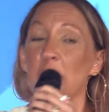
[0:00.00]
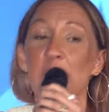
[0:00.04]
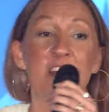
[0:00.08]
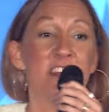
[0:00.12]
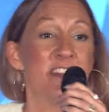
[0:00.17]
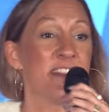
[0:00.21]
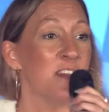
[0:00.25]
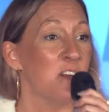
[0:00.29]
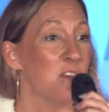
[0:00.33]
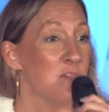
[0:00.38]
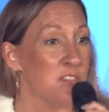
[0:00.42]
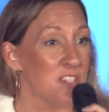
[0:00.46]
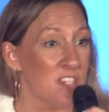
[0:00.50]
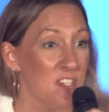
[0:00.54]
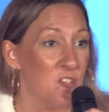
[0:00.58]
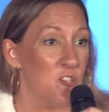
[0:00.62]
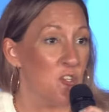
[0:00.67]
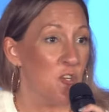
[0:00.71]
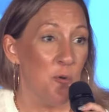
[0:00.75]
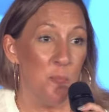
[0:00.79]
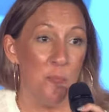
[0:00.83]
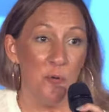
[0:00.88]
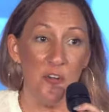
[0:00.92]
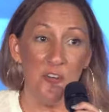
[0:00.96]
There was no
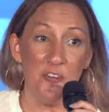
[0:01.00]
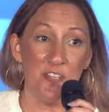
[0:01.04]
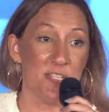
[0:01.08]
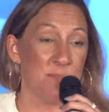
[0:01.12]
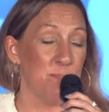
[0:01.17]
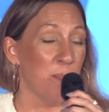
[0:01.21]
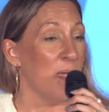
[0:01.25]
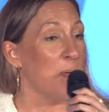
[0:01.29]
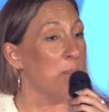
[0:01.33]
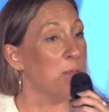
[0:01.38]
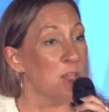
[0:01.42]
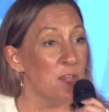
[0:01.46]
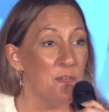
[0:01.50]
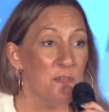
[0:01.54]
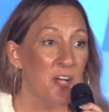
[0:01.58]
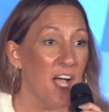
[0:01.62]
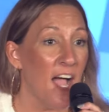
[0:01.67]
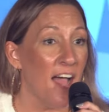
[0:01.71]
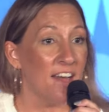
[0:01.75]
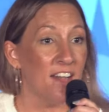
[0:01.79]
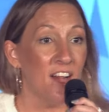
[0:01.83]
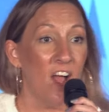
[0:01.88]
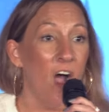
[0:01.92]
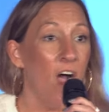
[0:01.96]
digital books. Maybe you
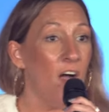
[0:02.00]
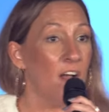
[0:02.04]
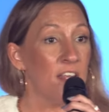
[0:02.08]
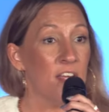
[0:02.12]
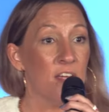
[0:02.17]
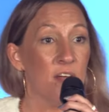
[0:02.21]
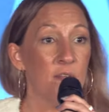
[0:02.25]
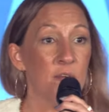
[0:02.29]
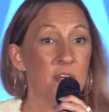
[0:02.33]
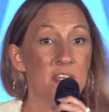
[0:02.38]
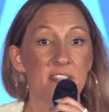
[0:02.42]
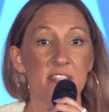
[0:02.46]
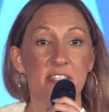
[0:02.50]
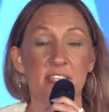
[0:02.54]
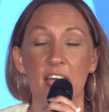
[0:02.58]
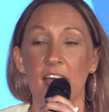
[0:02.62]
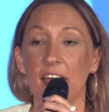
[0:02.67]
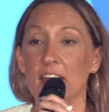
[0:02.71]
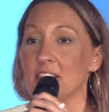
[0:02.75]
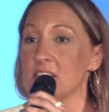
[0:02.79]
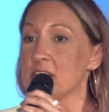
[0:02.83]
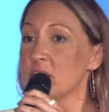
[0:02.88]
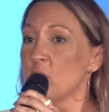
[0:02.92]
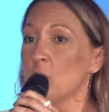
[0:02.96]
got an audio
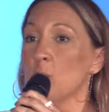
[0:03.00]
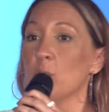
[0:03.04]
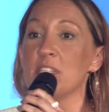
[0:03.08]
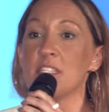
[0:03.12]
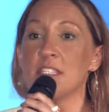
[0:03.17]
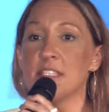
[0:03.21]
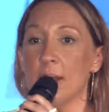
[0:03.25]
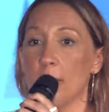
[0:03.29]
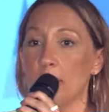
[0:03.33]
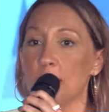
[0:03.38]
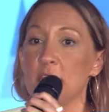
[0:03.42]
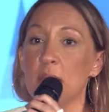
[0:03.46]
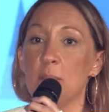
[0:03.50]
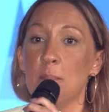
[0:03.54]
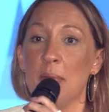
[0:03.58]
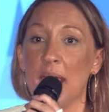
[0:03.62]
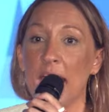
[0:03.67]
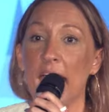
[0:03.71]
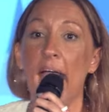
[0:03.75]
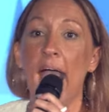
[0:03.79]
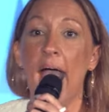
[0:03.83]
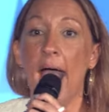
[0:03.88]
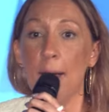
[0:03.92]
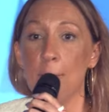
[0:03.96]
cassette. And so when something
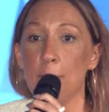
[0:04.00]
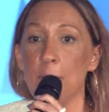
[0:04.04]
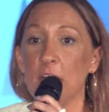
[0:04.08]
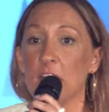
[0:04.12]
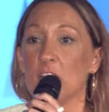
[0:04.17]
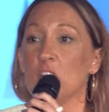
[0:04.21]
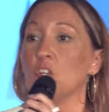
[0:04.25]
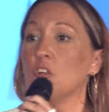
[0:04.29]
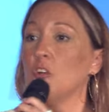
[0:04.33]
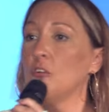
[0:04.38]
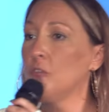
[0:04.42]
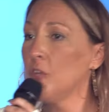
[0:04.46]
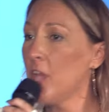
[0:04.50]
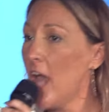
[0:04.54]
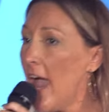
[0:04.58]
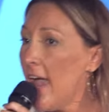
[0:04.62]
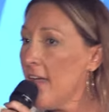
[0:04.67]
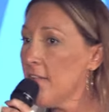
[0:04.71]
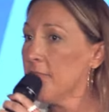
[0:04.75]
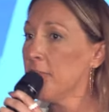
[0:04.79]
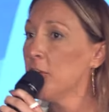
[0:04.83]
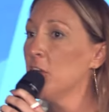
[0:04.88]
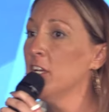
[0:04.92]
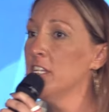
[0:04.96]
may happen in your
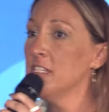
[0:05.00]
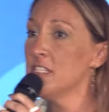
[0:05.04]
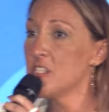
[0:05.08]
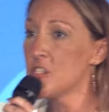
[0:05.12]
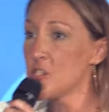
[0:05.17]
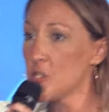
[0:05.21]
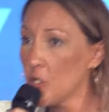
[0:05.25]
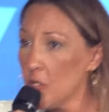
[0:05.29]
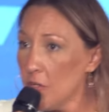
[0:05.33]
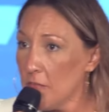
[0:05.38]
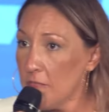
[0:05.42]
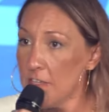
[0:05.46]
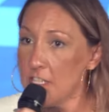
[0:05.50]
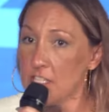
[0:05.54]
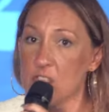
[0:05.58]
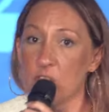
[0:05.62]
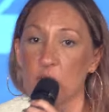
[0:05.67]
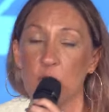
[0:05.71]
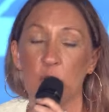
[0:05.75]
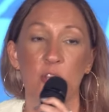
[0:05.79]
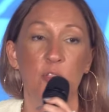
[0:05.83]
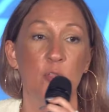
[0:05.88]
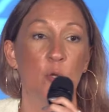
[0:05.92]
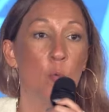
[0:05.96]
life or in
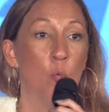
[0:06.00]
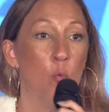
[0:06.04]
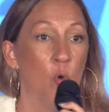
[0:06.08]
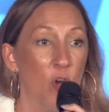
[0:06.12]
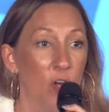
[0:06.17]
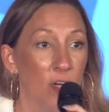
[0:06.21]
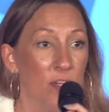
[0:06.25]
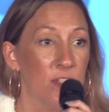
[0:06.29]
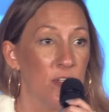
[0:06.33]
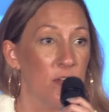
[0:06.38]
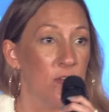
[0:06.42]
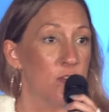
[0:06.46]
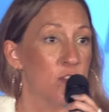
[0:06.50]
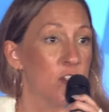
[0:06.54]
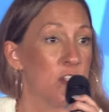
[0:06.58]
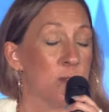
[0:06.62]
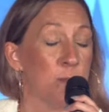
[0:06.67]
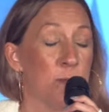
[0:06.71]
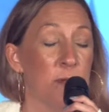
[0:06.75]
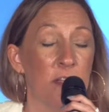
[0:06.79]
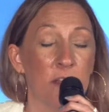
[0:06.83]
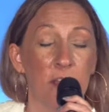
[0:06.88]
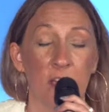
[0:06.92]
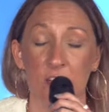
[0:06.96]
service or in the world, you
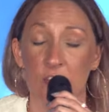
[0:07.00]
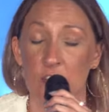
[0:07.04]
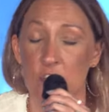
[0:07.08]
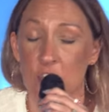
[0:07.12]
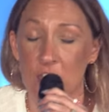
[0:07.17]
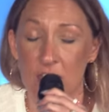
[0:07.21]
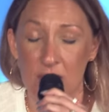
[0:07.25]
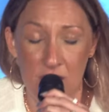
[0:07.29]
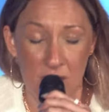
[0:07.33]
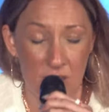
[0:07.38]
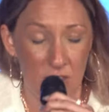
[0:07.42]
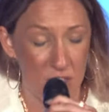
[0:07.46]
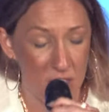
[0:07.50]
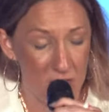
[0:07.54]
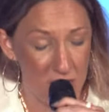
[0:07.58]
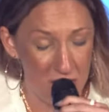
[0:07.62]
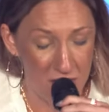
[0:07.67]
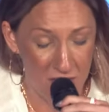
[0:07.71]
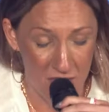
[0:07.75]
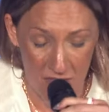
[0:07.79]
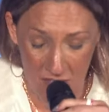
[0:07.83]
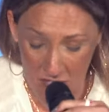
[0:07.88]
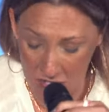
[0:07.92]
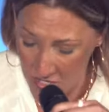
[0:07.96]
just be like, Jesus,
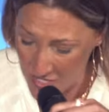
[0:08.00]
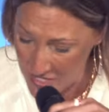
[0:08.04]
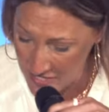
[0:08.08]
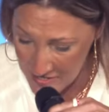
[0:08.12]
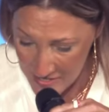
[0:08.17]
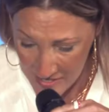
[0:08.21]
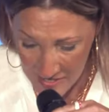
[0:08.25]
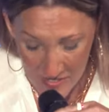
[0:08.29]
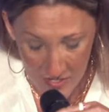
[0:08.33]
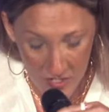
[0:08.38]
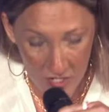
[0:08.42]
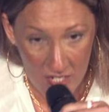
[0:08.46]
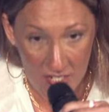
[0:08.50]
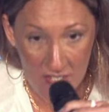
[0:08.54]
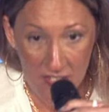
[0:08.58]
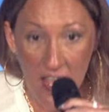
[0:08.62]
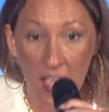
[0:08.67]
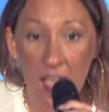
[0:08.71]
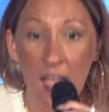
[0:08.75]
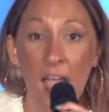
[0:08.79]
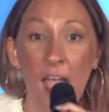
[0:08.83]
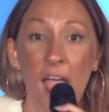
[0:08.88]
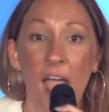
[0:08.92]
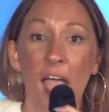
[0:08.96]
Jesus, Jesus, Jesus.
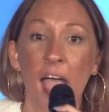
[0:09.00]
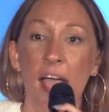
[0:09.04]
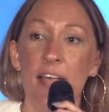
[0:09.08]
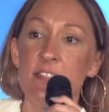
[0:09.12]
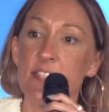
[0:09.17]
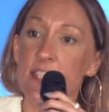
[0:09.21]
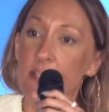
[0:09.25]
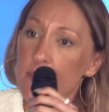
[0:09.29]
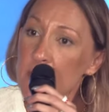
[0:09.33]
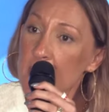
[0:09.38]
And